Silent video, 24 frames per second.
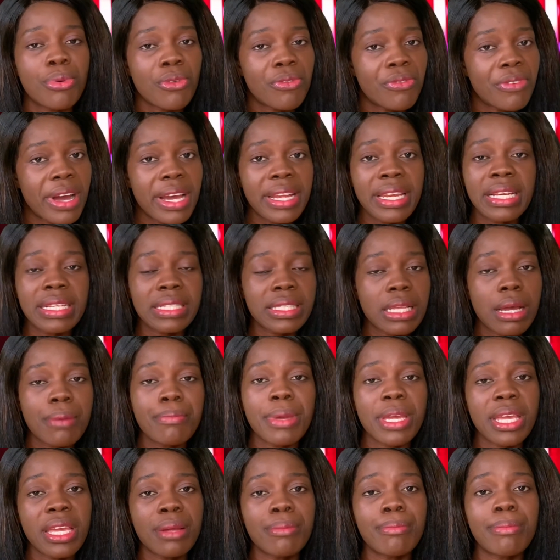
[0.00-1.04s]
provide and
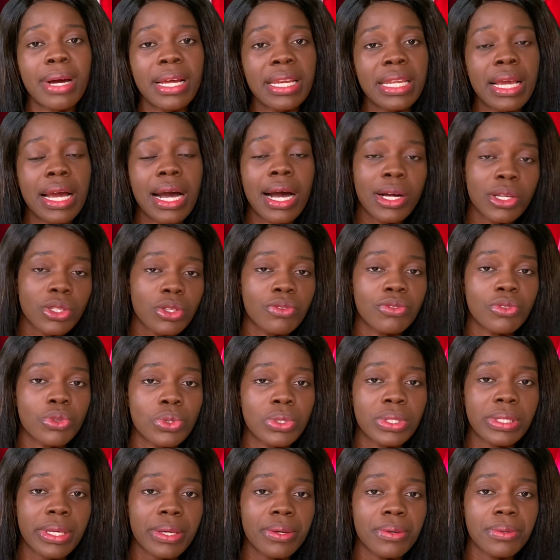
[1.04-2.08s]
start making money out of
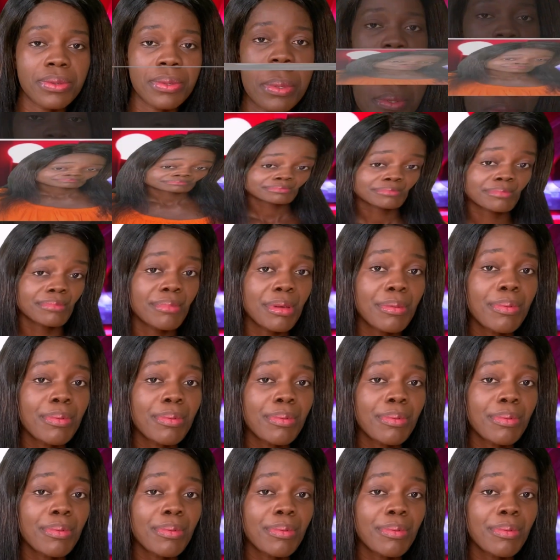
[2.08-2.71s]
those skills.